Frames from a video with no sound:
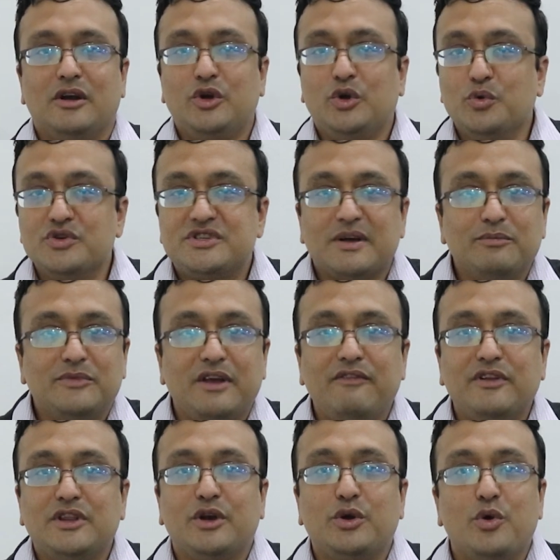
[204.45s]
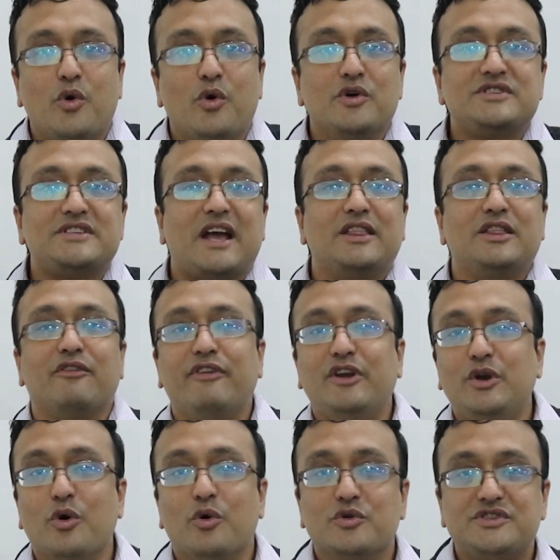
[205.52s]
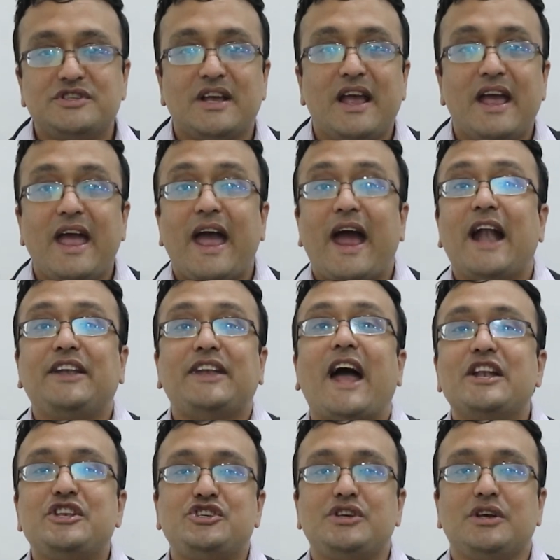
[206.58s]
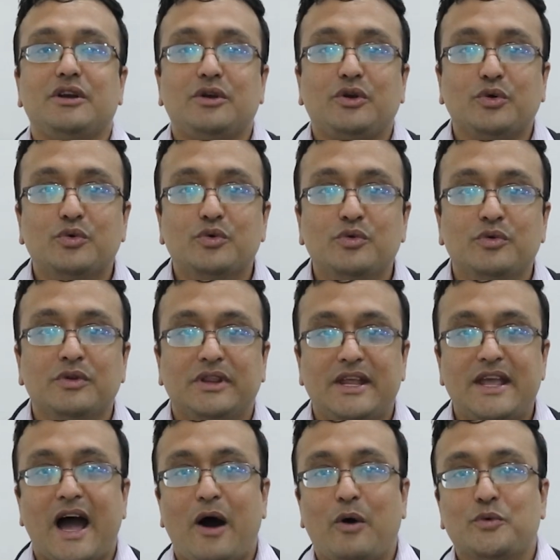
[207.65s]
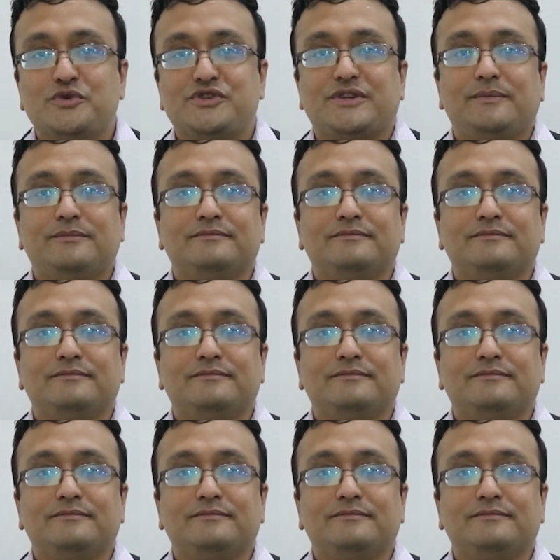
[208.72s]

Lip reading: do something with the doors and the windows, attach to the house.